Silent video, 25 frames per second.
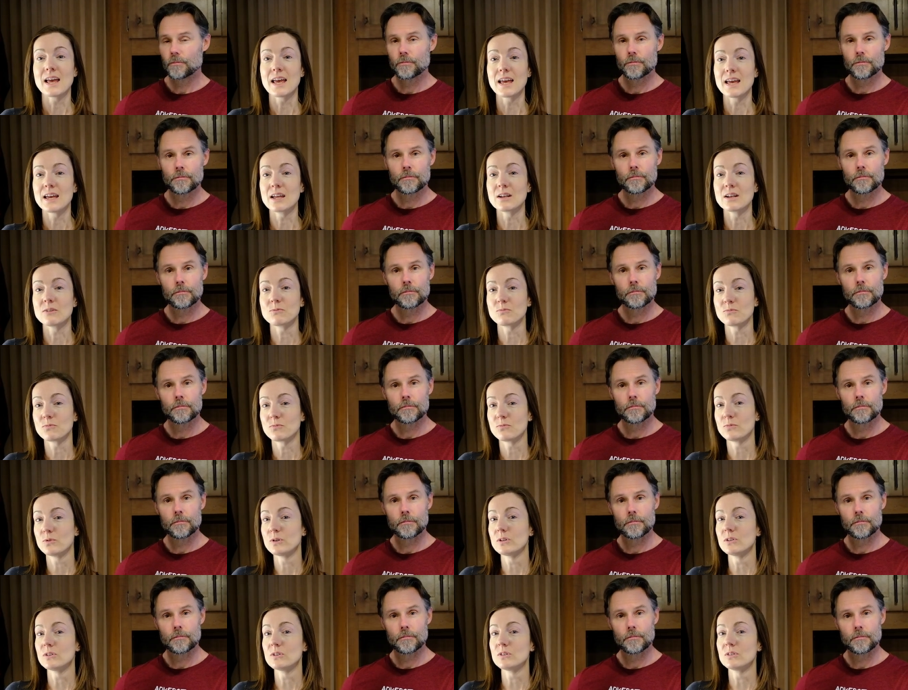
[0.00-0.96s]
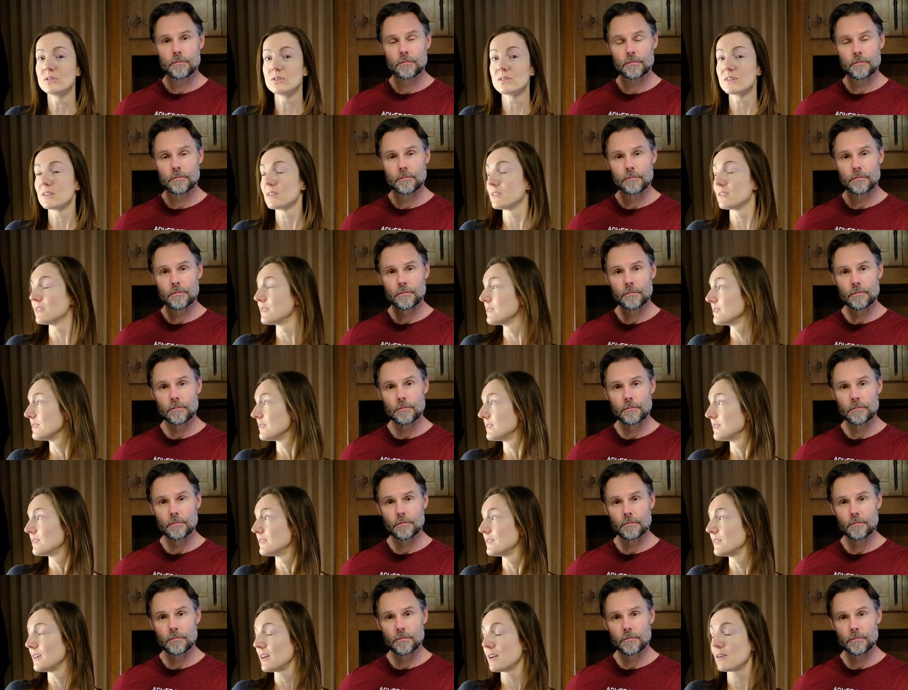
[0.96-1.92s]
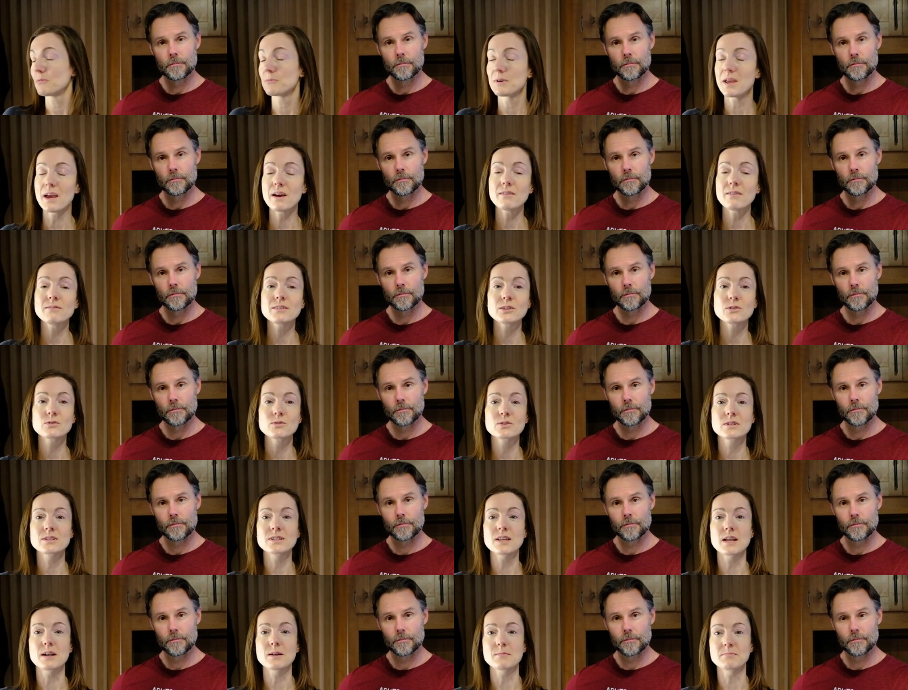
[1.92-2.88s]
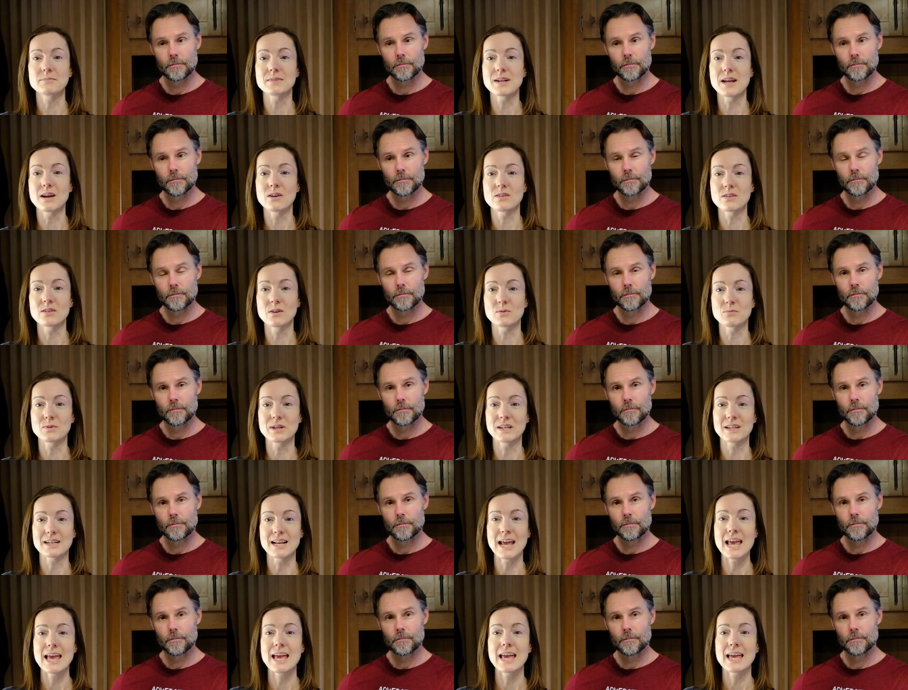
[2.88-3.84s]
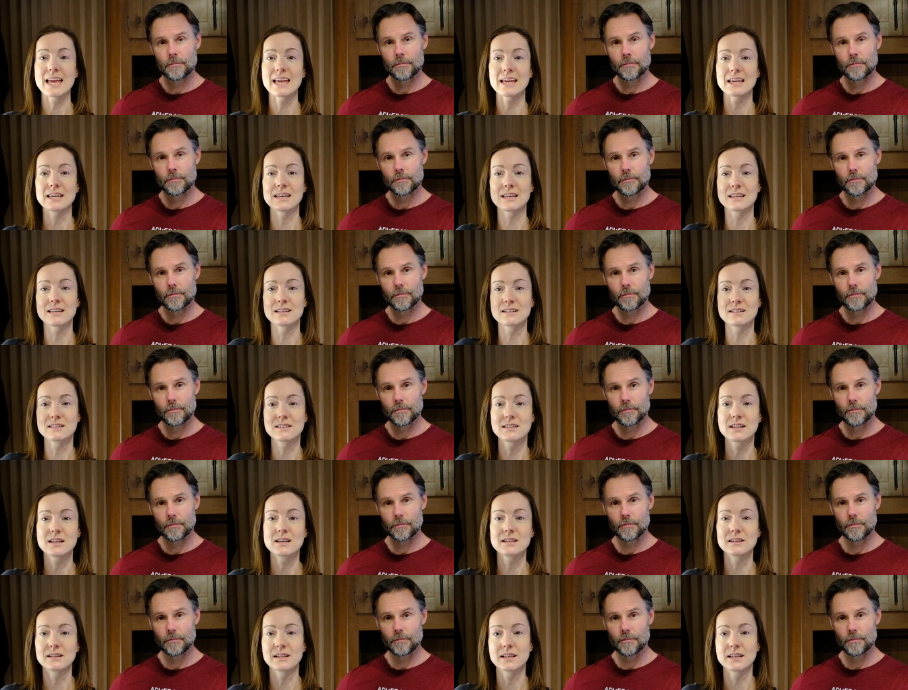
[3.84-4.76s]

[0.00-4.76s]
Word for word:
Speaker 1: and we'll, we have a little setup now that we can hang his heat